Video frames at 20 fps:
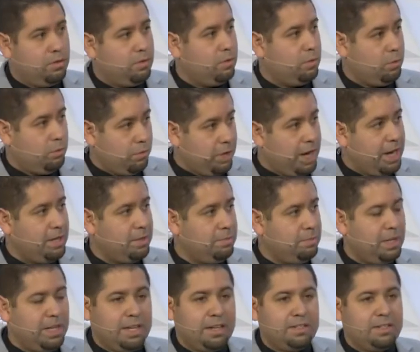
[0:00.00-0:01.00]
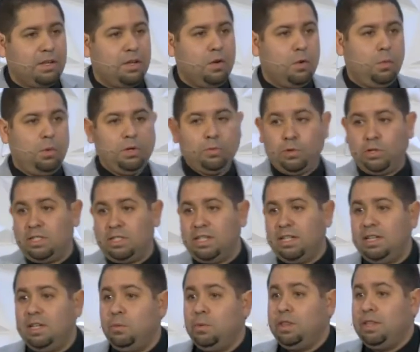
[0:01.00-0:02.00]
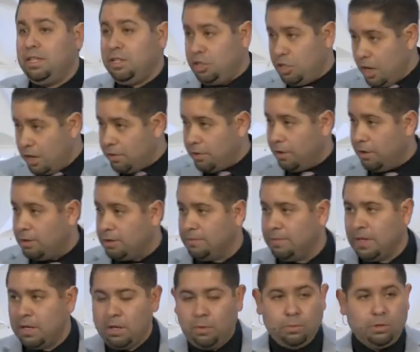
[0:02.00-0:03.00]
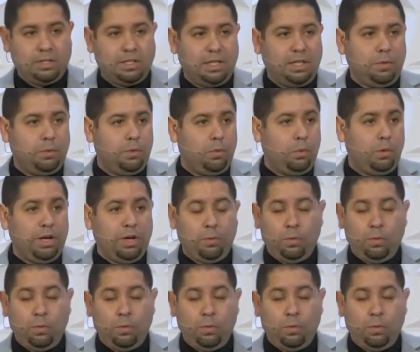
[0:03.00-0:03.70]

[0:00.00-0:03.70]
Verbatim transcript: right? Because when we're dealing with each other and we're dealing, we,